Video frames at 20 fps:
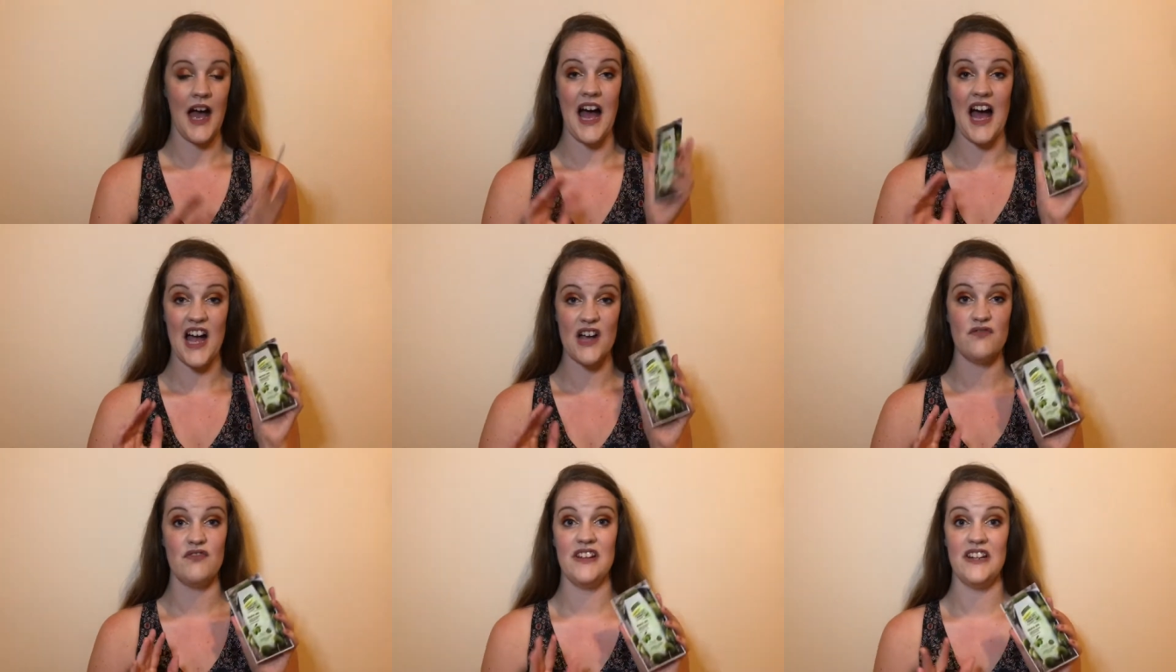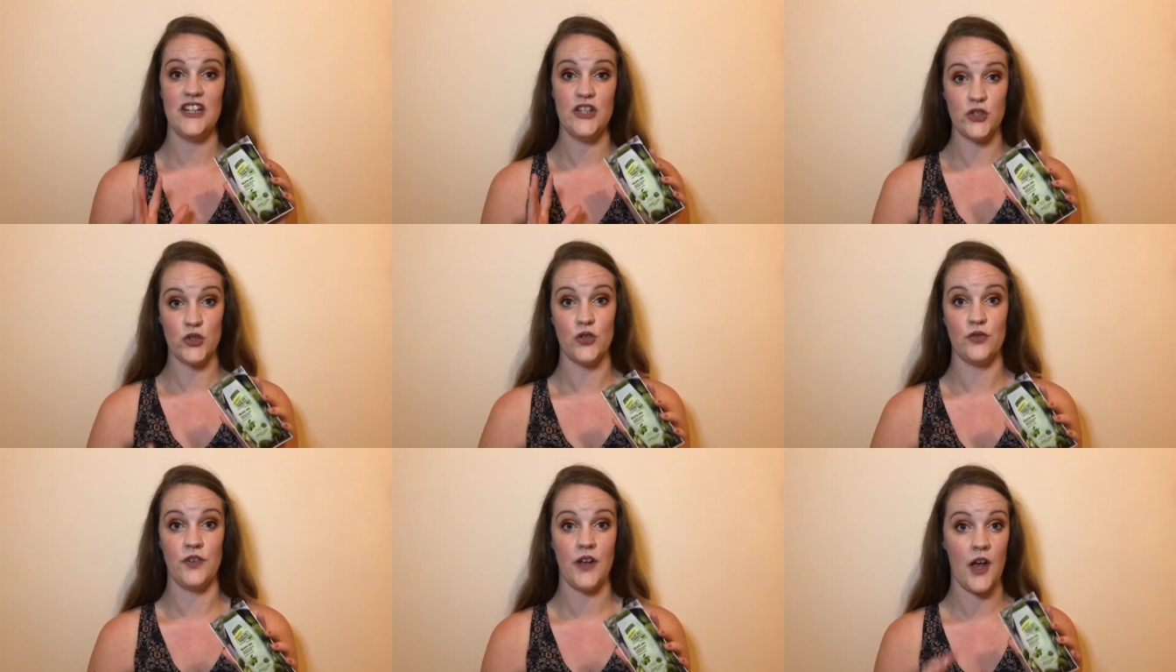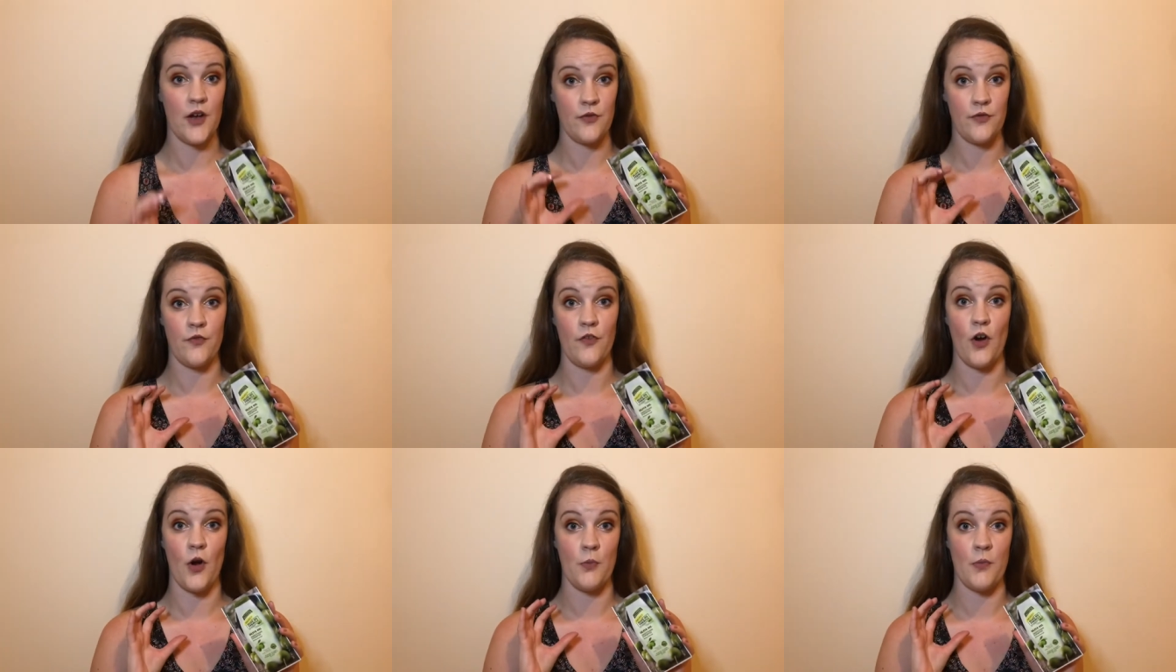I really suffer
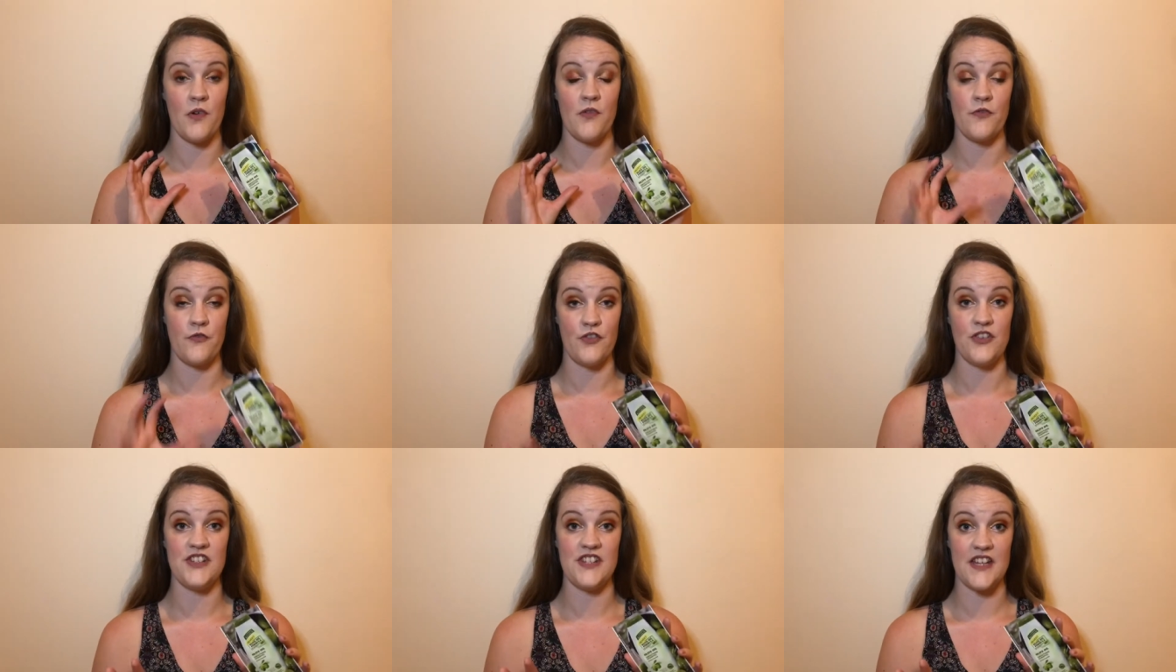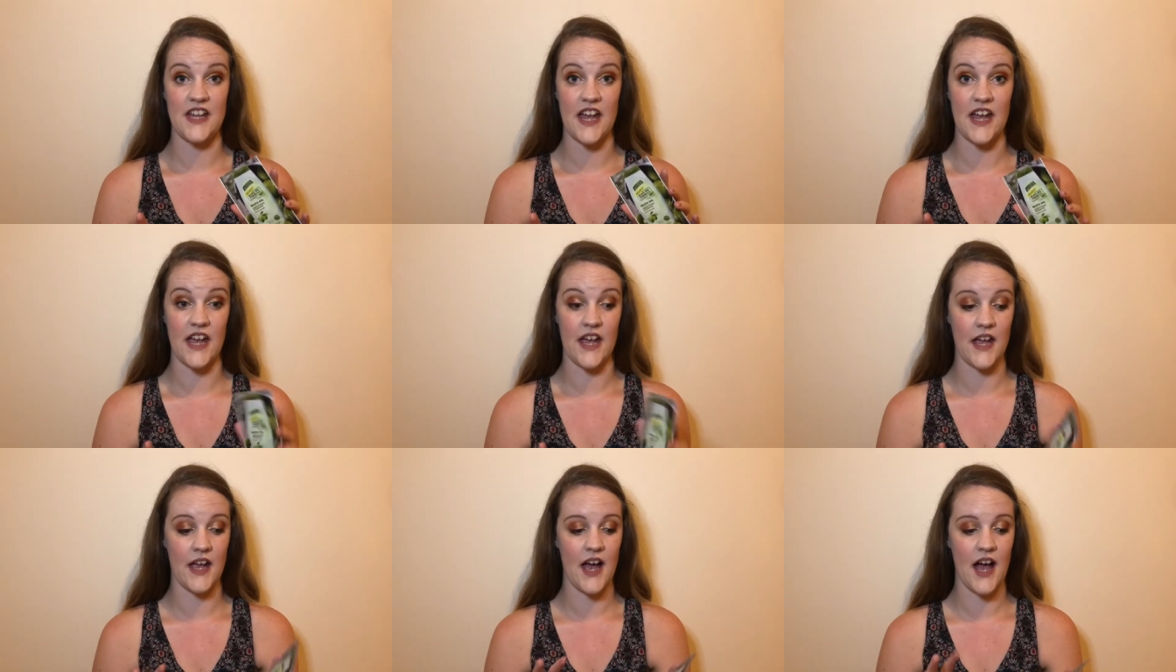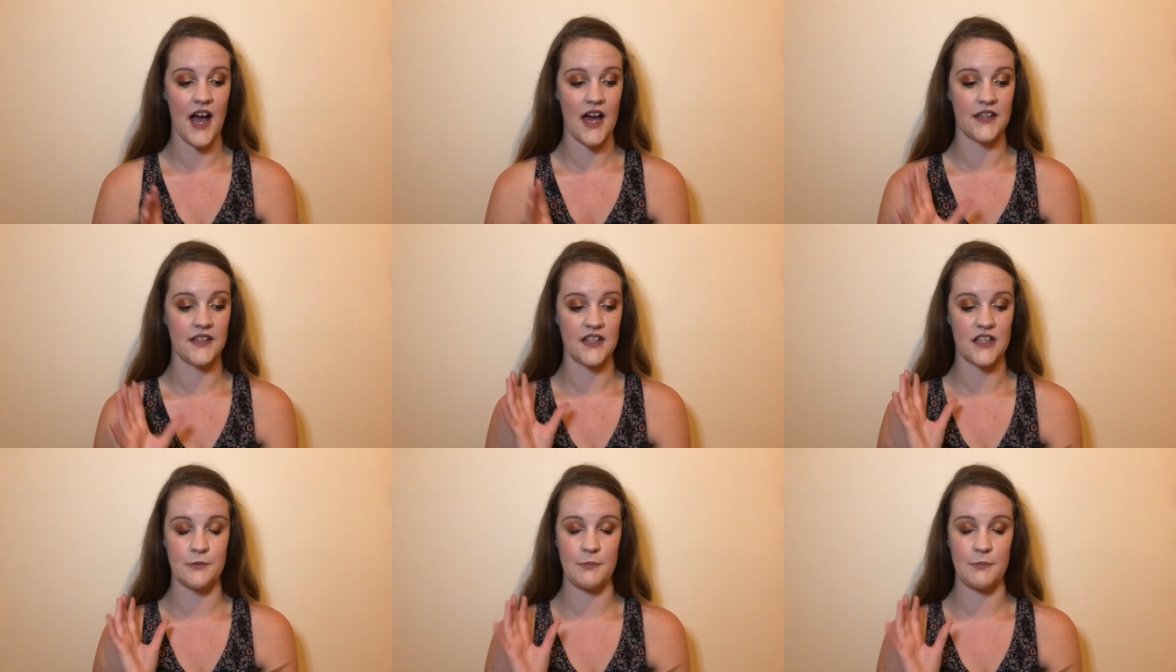from frizzy hair, and